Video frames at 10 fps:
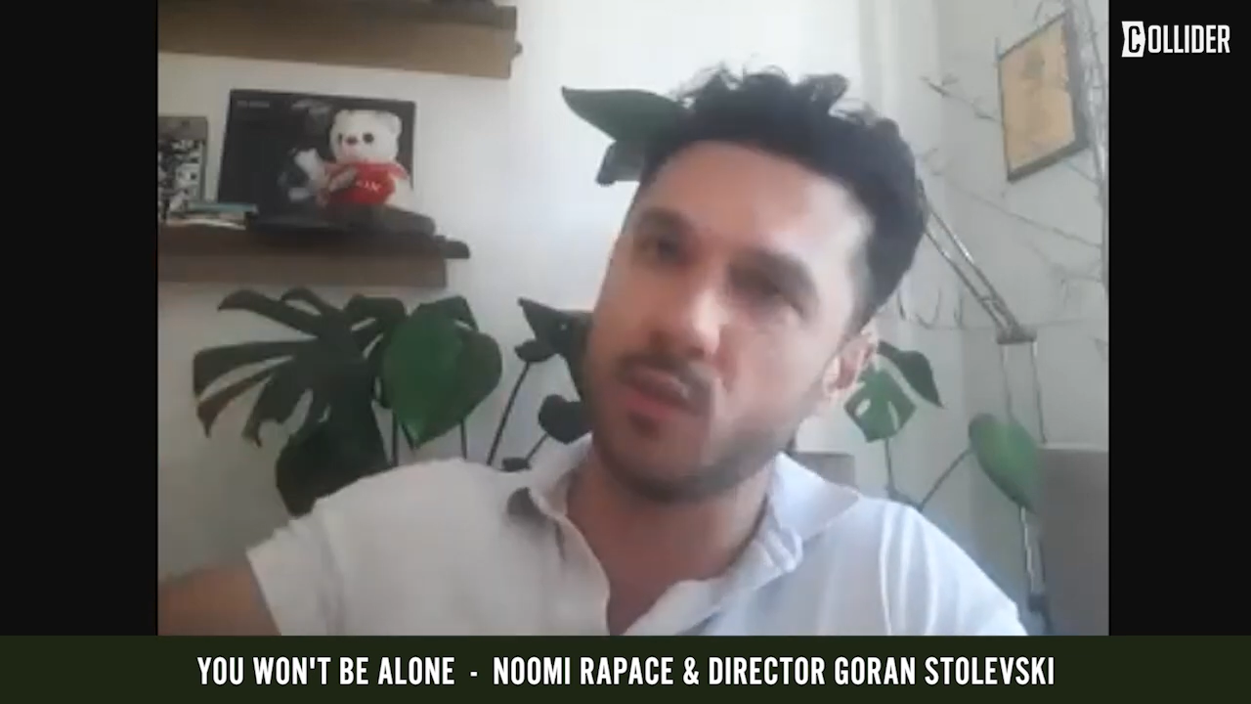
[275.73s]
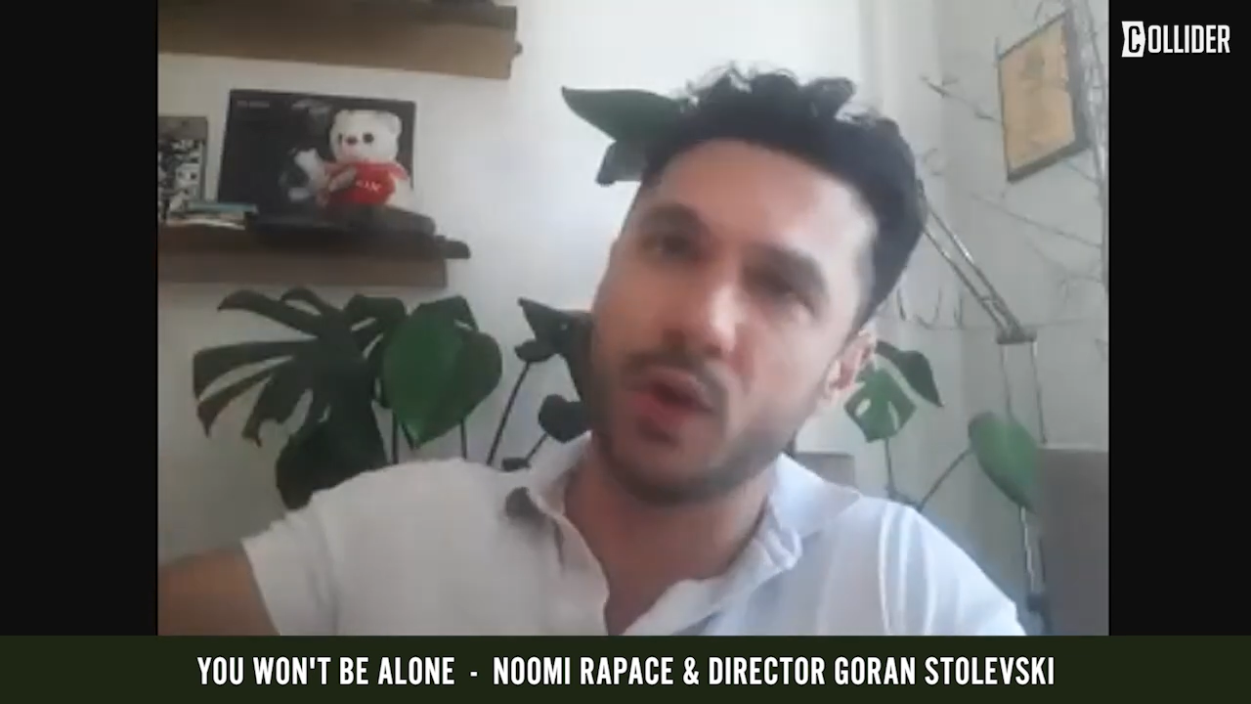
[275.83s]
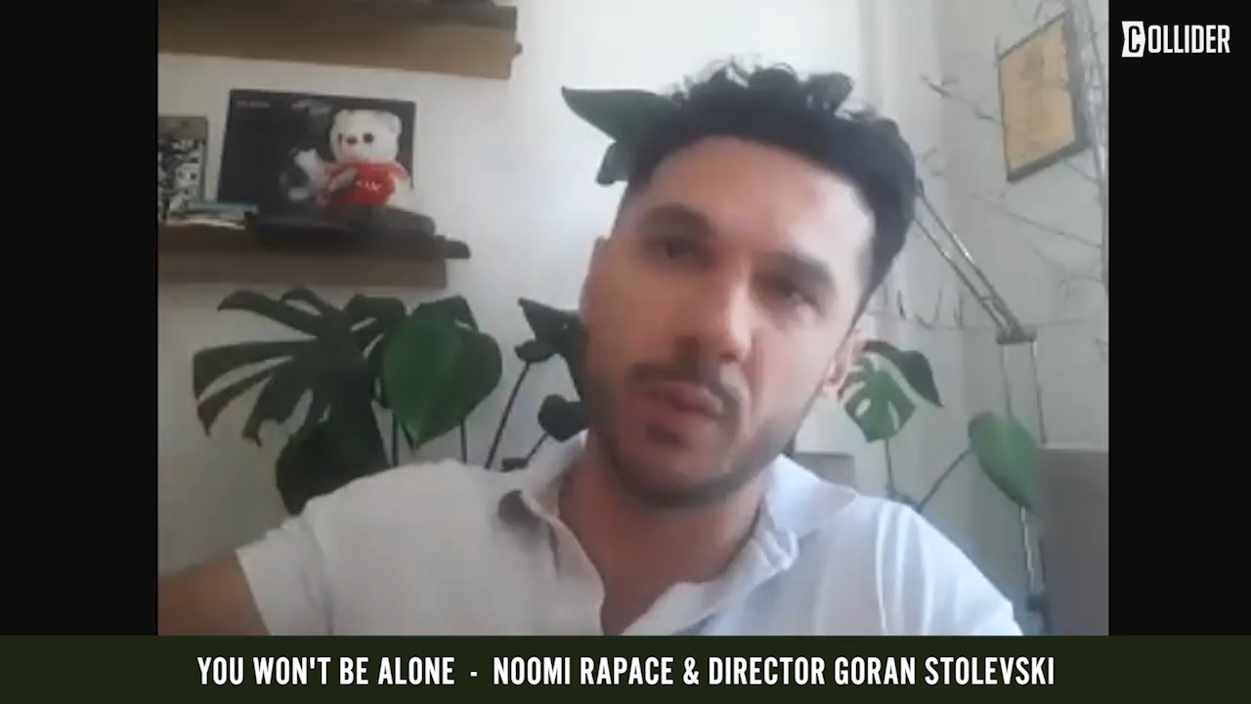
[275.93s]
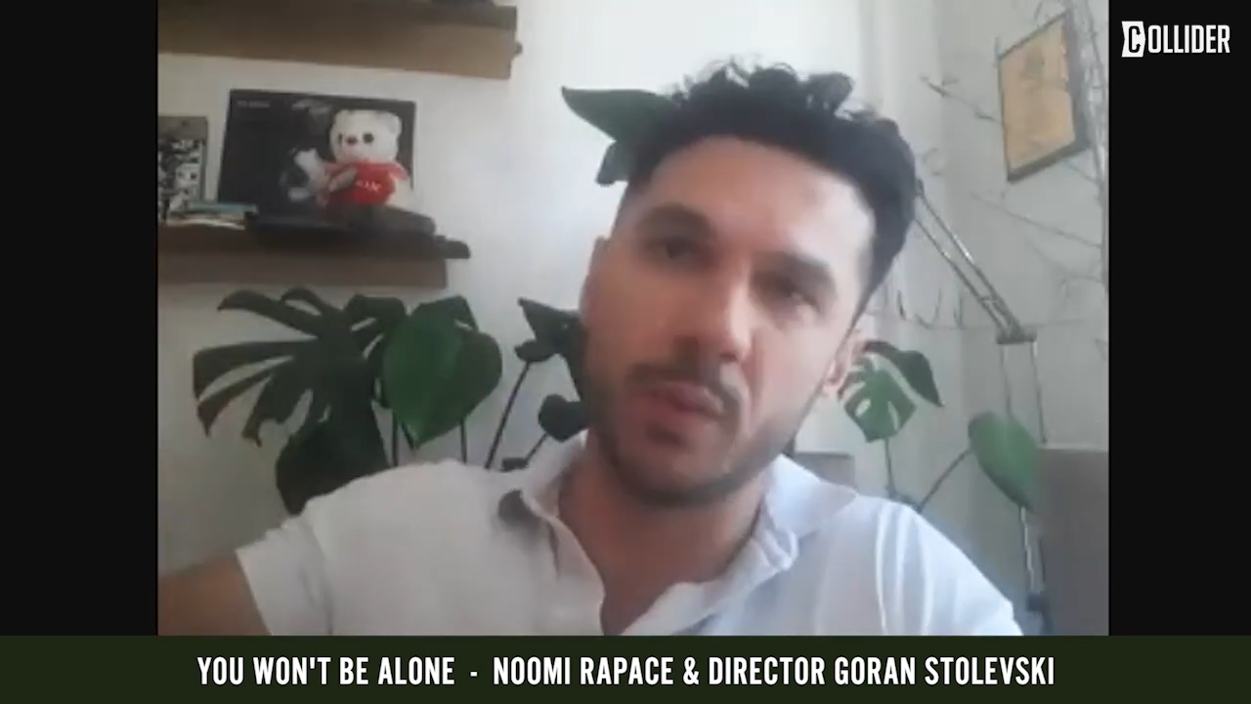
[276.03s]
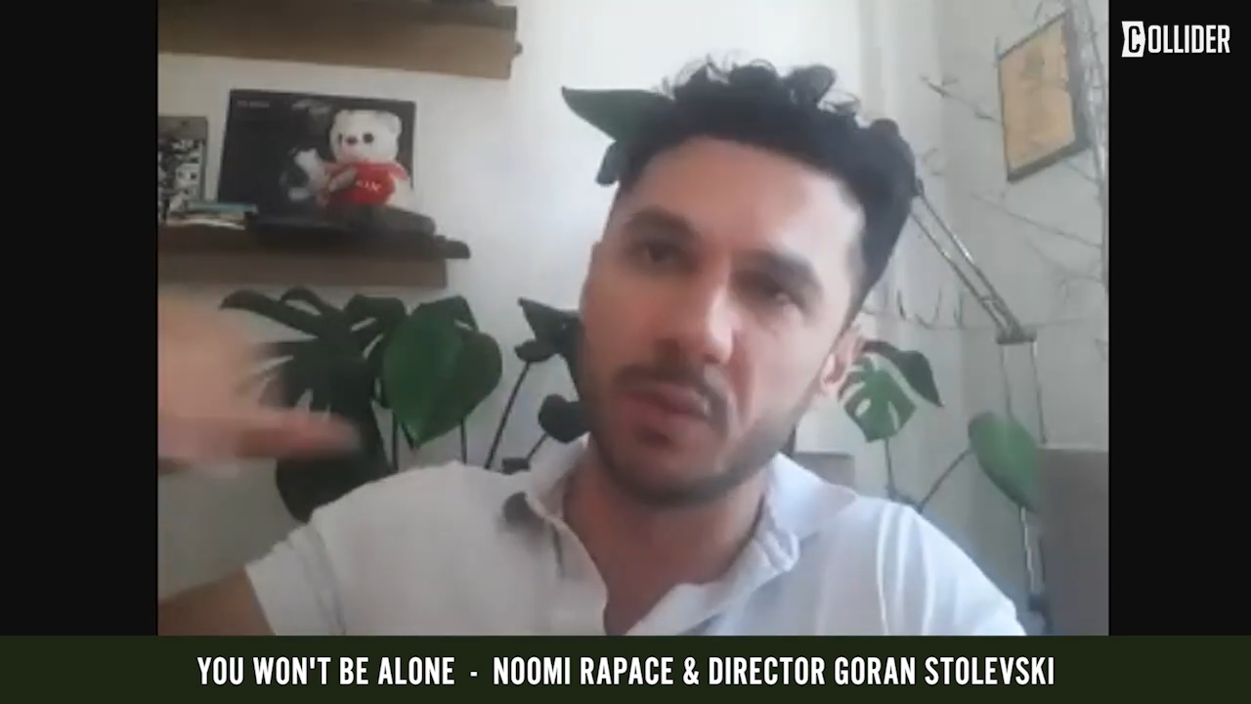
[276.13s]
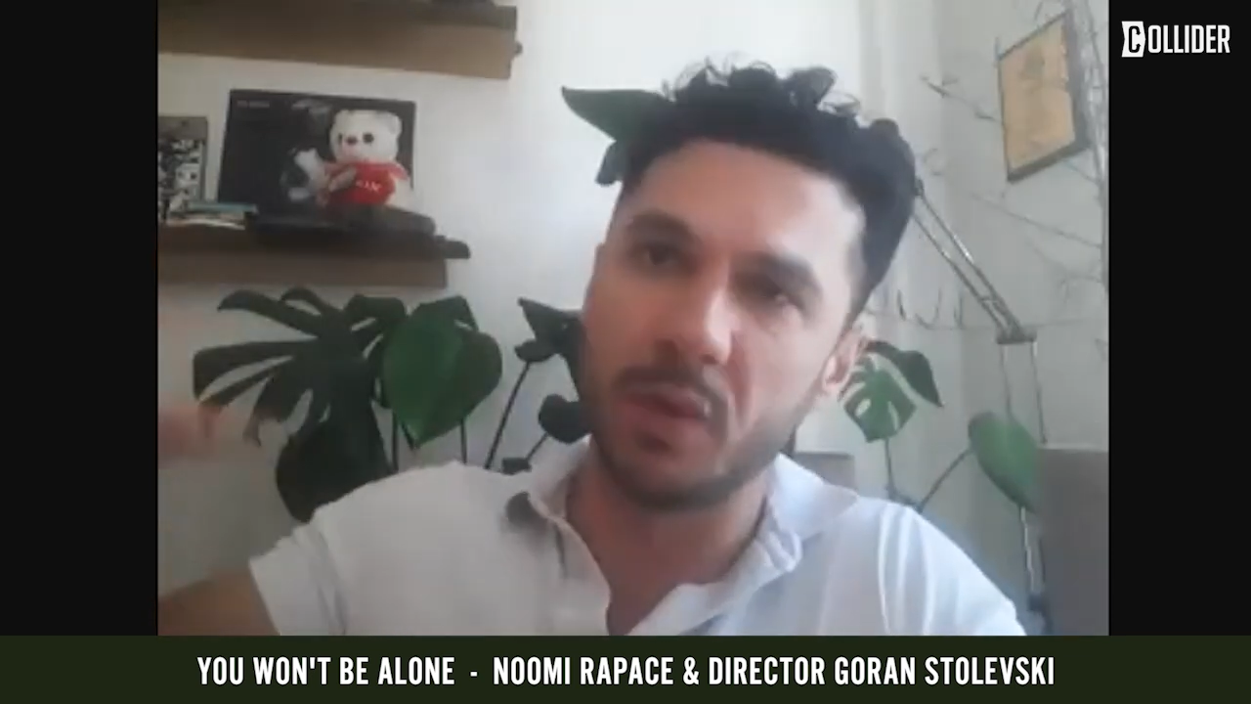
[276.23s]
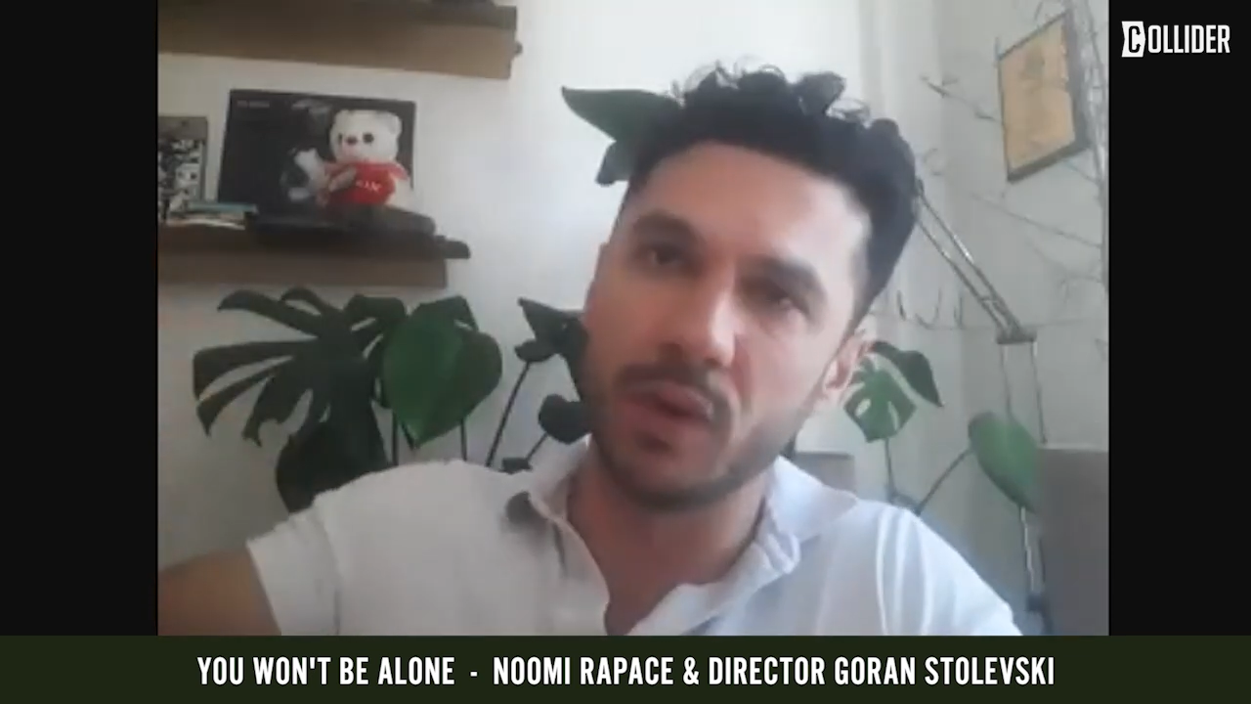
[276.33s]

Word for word: were coming to me.